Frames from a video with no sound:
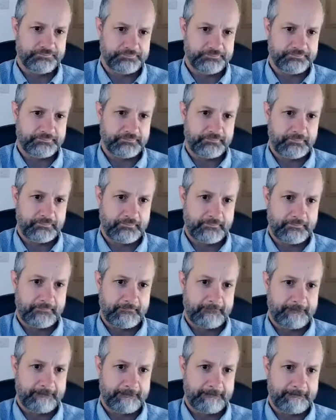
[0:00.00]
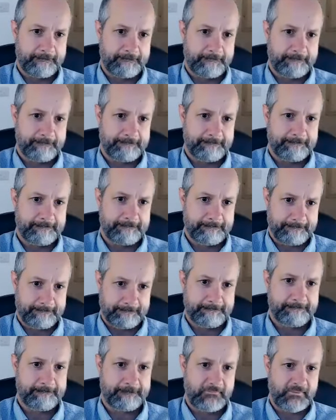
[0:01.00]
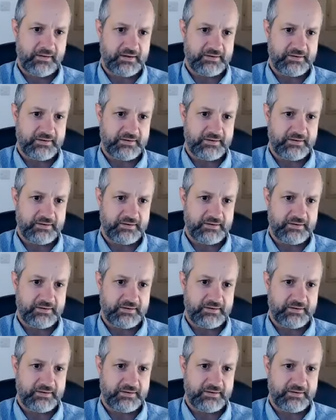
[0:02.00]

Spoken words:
That's not us. I